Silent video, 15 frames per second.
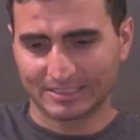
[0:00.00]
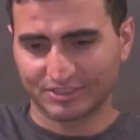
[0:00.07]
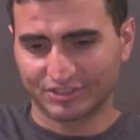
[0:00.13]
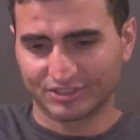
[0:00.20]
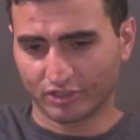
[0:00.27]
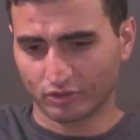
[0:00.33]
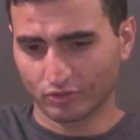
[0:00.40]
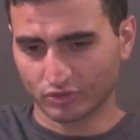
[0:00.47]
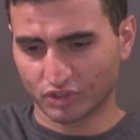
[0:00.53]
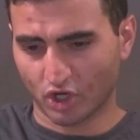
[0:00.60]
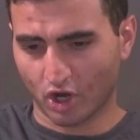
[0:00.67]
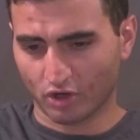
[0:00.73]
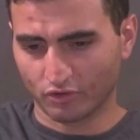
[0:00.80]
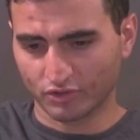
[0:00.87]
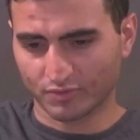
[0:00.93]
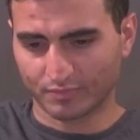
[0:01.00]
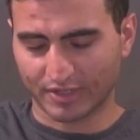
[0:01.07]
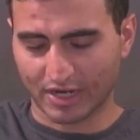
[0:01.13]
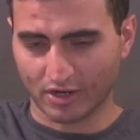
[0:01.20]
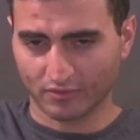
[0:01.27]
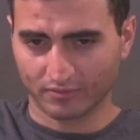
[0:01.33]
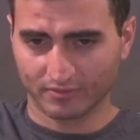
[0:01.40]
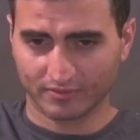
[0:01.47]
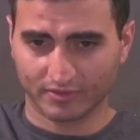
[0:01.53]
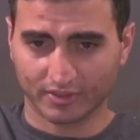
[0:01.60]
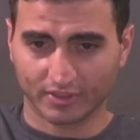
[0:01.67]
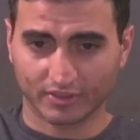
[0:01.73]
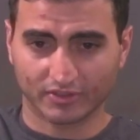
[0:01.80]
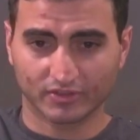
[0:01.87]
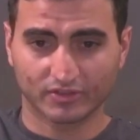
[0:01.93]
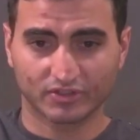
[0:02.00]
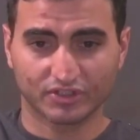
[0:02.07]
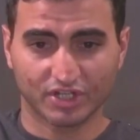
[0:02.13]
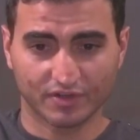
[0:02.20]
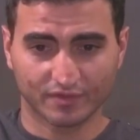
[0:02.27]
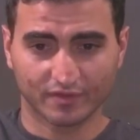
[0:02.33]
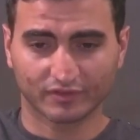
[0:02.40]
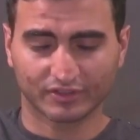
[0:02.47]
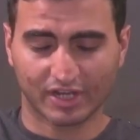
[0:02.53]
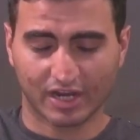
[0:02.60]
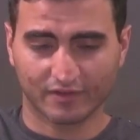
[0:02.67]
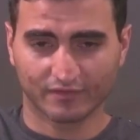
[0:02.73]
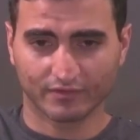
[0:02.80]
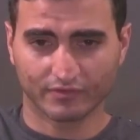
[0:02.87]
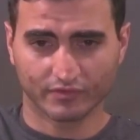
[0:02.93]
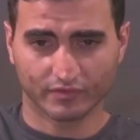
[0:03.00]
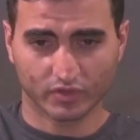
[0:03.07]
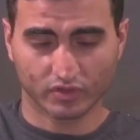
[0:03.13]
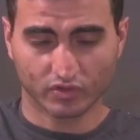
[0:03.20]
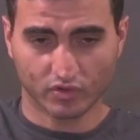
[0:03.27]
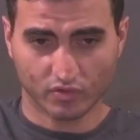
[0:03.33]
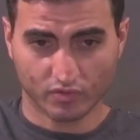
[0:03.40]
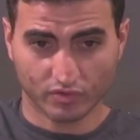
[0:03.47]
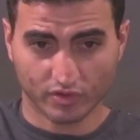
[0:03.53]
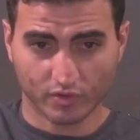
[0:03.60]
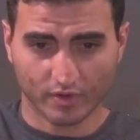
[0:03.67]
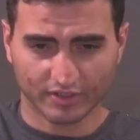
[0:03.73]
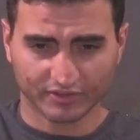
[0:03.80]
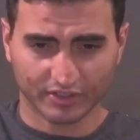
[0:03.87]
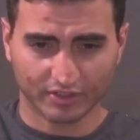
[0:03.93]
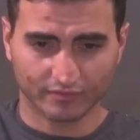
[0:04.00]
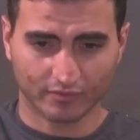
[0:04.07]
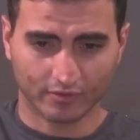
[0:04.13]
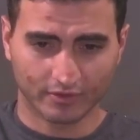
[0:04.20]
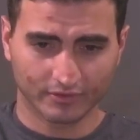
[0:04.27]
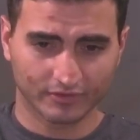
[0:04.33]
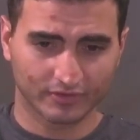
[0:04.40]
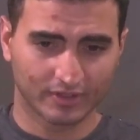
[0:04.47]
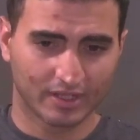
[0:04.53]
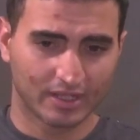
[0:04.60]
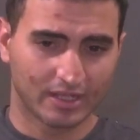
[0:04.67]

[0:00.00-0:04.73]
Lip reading: General Charles Brown, the chief of staff of the U.S. Air Force,